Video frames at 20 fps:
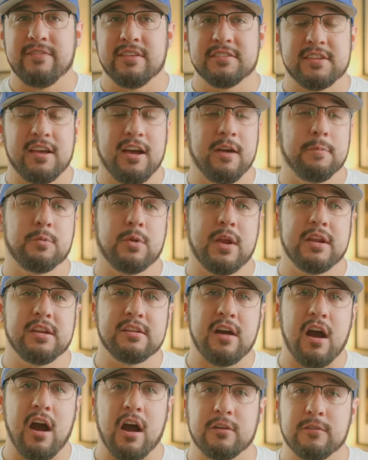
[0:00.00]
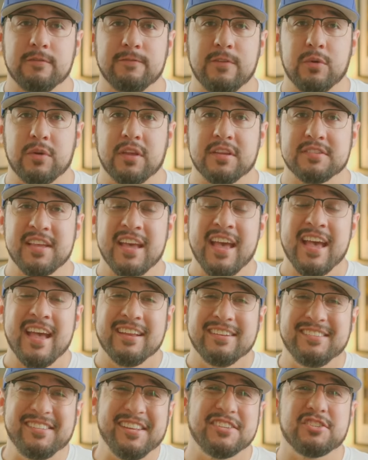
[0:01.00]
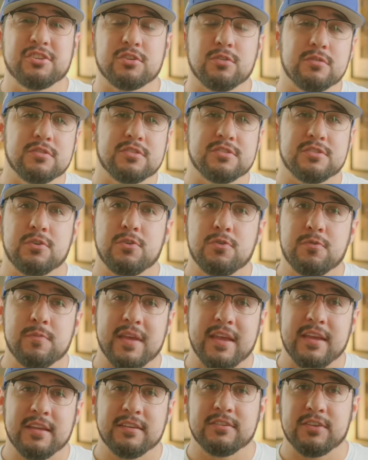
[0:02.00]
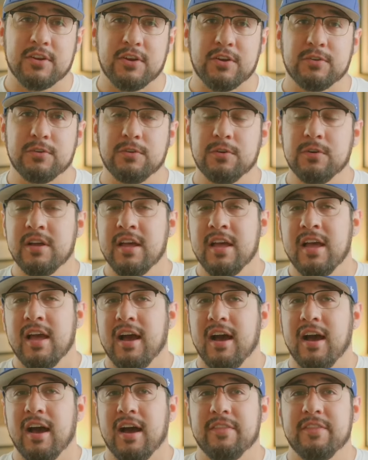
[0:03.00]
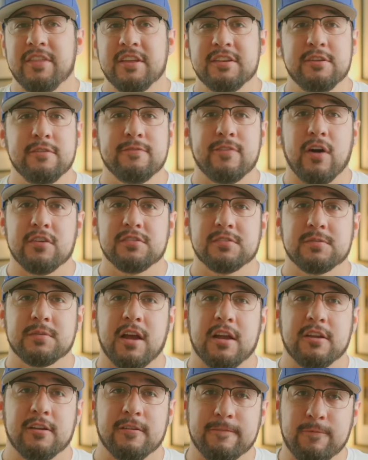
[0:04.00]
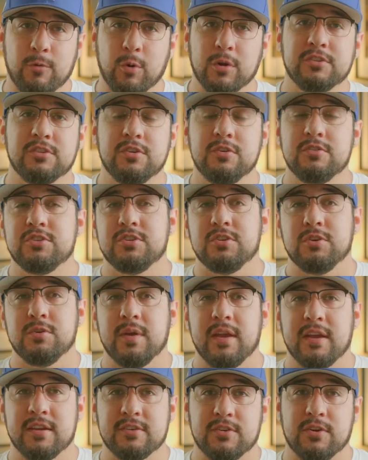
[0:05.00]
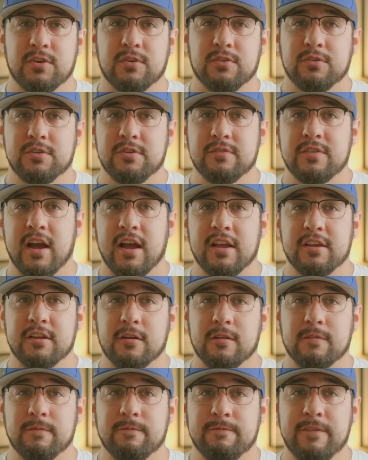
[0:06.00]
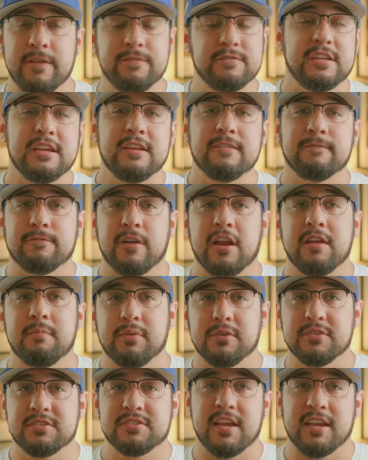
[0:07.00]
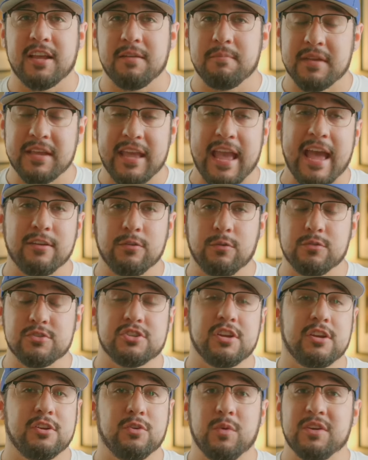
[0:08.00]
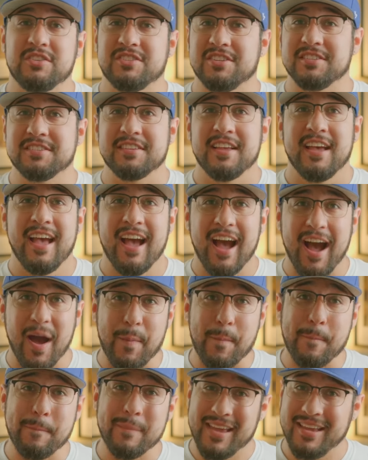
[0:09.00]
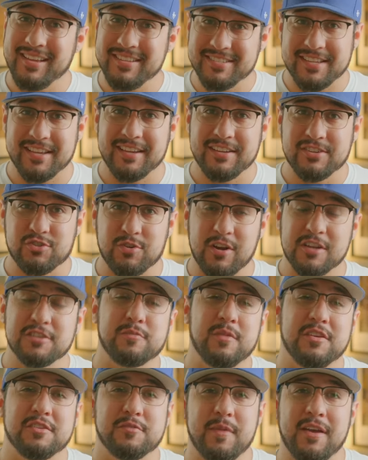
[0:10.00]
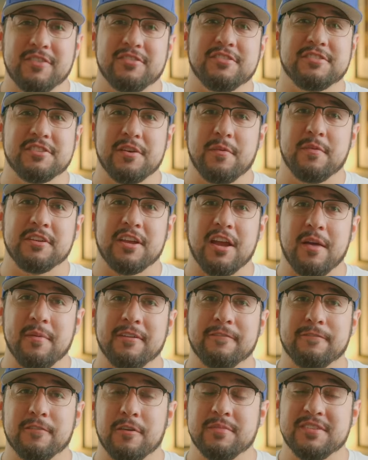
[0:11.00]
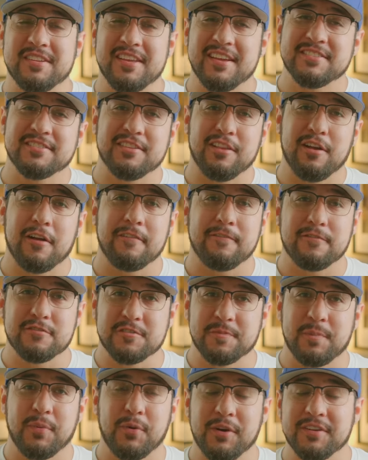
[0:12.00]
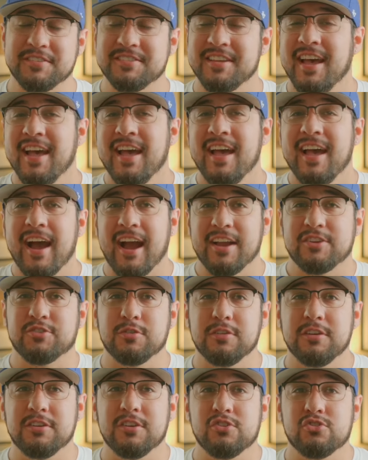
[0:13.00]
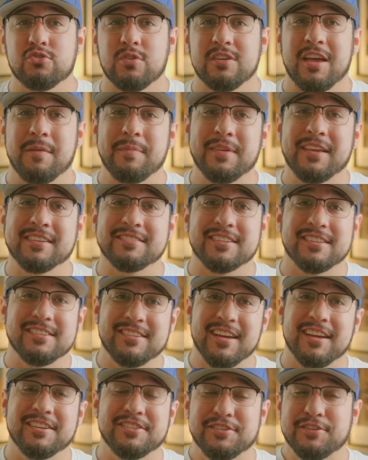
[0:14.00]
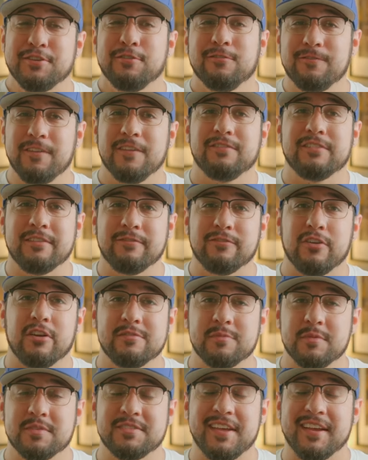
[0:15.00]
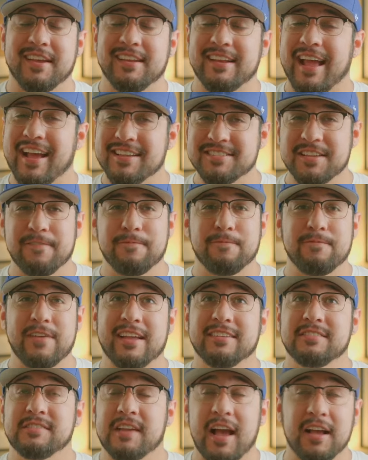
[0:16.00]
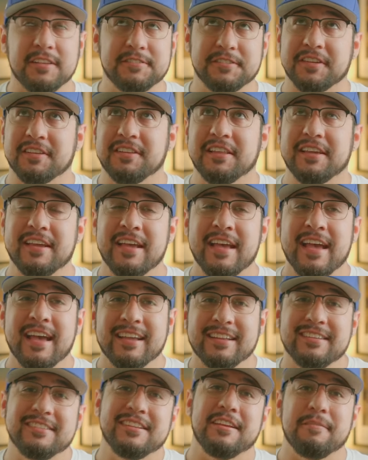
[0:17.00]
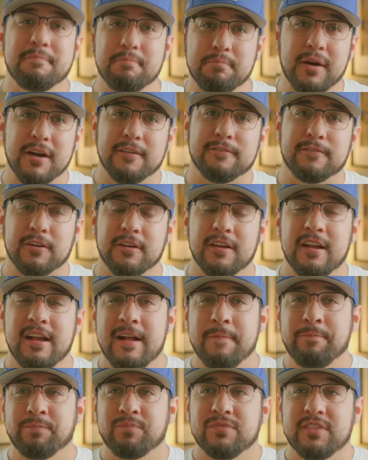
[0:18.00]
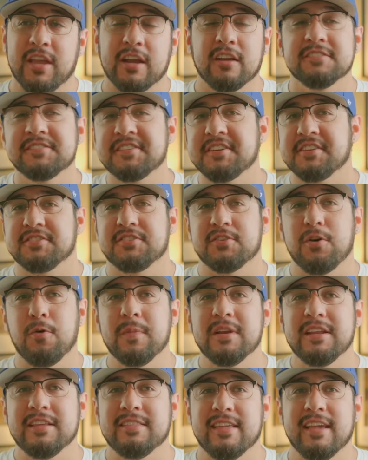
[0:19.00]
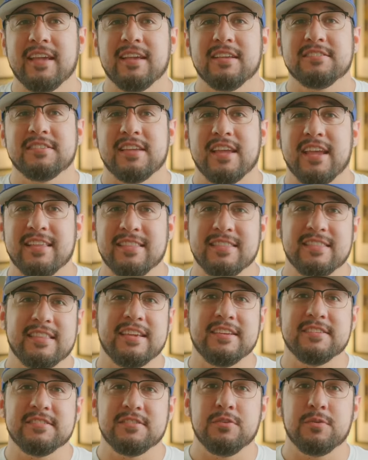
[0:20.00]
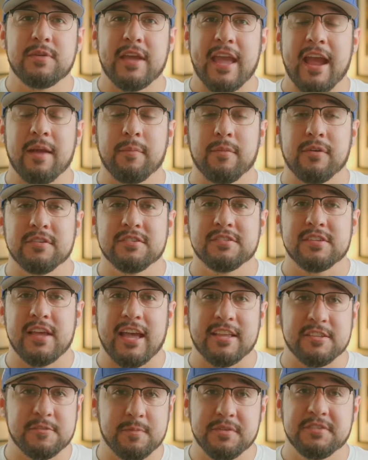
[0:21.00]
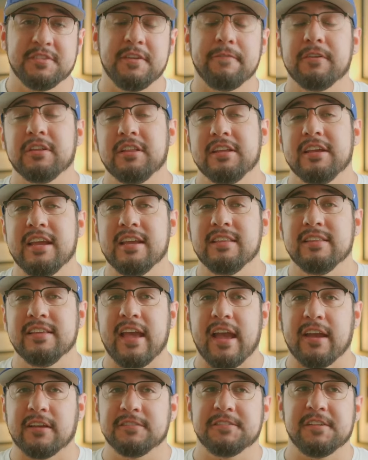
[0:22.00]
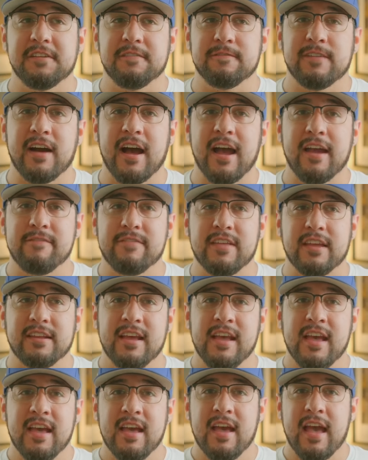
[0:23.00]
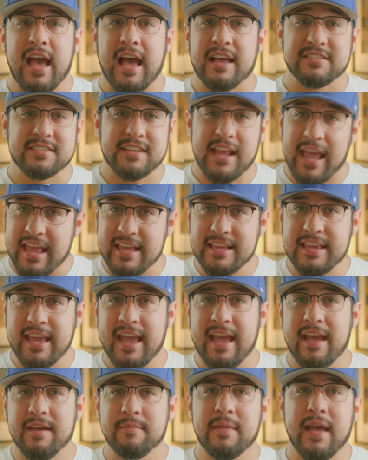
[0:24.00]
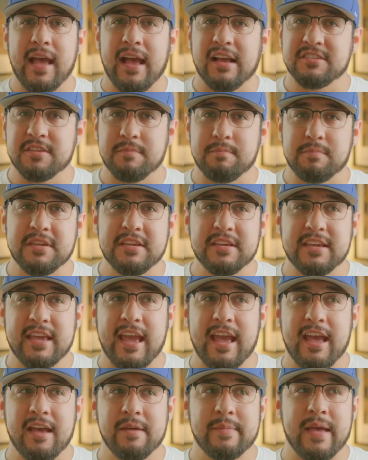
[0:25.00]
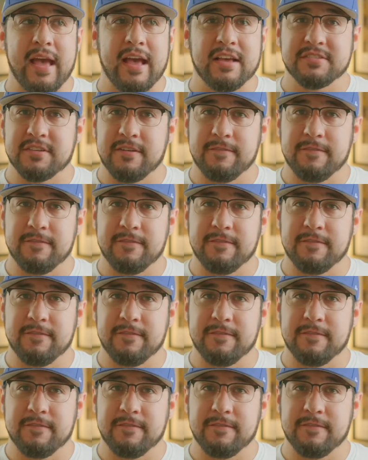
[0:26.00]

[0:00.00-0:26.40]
this upgraded autofocus, digital zoom internal, then you've also got your 422 internal, you've got your 15 frame per second mechanical shutter, which is amazing. Trust me, especially someone coming from DSLR for sports, I truly do enjoy that because it does shoot 15 frames per second. It has a fantastically deep buffer. There's just so many things in these new cameras and specifically in the X-T5 that as an A cam, as a B cam, as a